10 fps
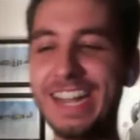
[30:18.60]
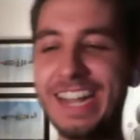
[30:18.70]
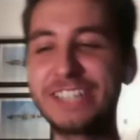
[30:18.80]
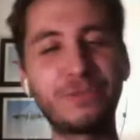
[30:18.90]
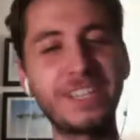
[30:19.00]

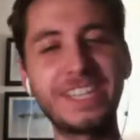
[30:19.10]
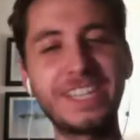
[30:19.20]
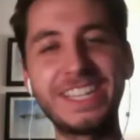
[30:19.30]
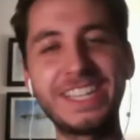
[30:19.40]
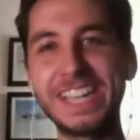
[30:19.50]
don't think
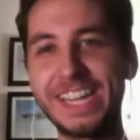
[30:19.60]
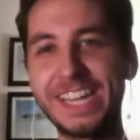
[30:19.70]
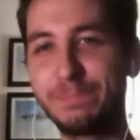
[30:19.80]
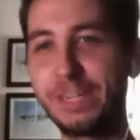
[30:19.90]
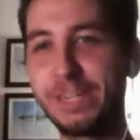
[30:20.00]
yet,
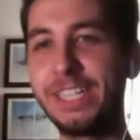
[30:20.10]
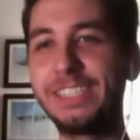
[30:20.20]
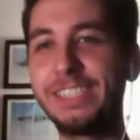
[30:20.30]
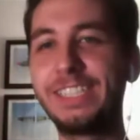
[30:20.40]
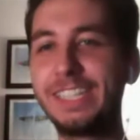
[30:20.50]

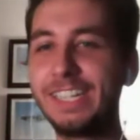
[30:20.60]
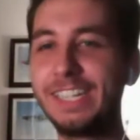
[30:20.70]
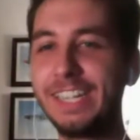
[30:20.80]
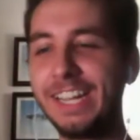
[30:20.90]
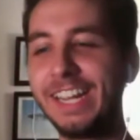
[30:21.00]
but
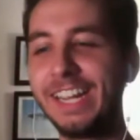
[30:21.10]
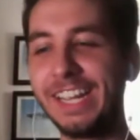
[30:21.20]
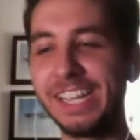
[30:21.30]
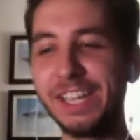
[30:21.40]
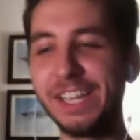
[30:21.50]

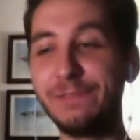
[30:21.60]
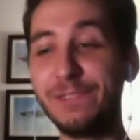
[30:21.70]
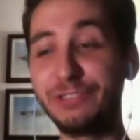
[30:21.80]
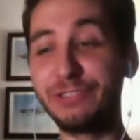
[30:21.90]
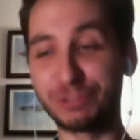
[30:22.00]
if
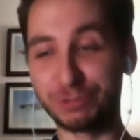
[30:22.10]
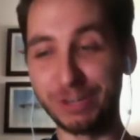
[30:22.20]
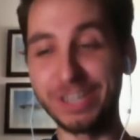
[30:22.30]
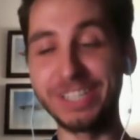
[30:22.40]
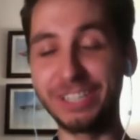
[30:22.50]
this
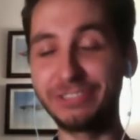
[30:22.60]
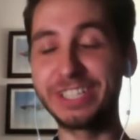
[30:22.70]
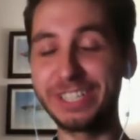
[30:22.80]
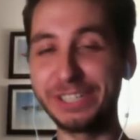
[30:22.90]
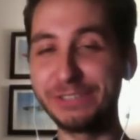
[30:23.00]
trend does
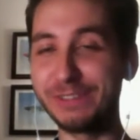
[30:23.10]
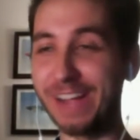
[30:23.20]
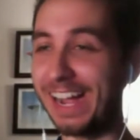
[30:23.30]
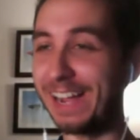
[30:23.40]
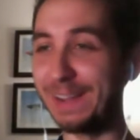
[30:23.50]
continue,
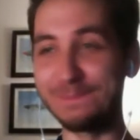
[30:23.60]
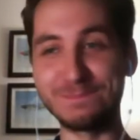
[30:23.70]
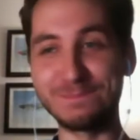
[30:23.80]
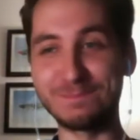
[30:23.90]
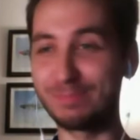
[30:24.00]

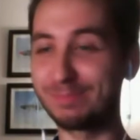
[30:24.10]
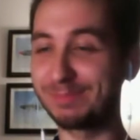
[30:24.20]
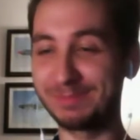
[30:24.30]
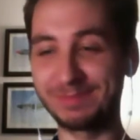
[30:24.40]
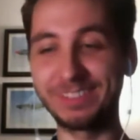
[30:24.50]

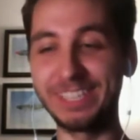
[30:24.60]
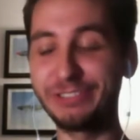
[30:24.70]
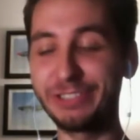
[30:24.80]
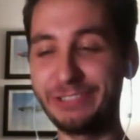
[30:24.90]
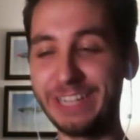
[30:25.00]
let's
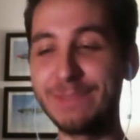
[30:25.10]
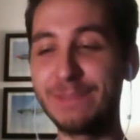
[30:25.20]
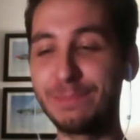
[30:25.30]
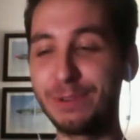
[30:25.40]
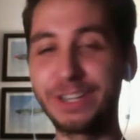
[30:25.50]
just say I'm
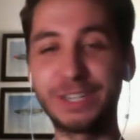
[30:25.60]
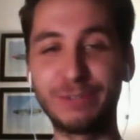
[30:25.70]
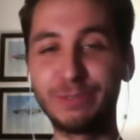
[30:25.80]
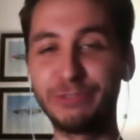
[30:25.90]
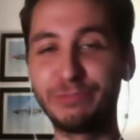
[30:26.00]
not booking a
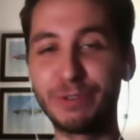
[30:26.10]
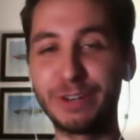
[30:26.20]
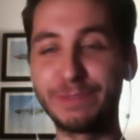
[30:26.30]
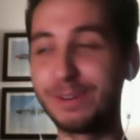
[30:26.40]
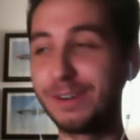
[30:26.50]
trip to Sporting
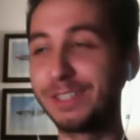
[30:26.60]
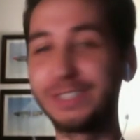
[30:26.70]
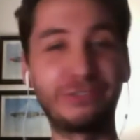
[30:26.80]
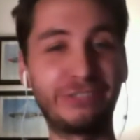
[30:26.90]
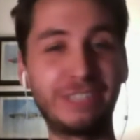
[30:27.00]
Park in
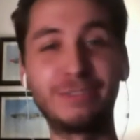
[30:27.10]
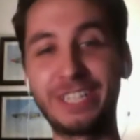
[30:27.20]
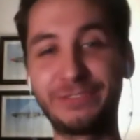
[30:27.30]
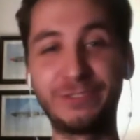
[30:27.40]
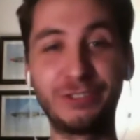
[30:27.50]
December. That's
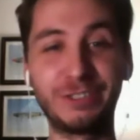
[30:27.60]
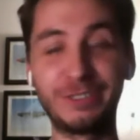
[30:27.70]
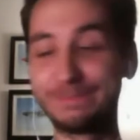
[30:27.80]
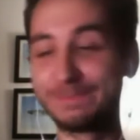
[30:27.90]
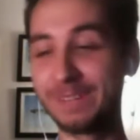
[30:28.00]
for
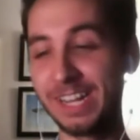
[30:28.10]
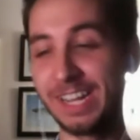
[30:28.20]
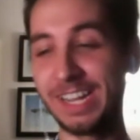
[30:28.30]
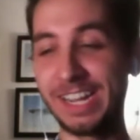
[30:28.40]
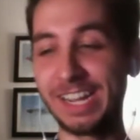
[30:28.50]
sure.
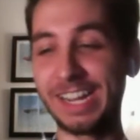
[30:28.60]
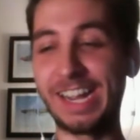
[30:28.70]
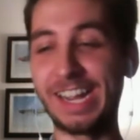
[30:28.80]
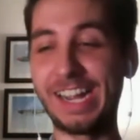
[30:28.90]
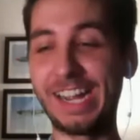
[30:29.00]

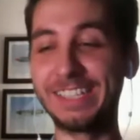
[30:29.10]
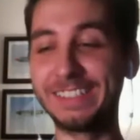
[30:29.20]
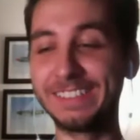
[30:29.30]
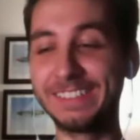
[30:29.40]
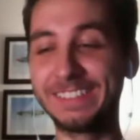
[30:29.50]
Uh,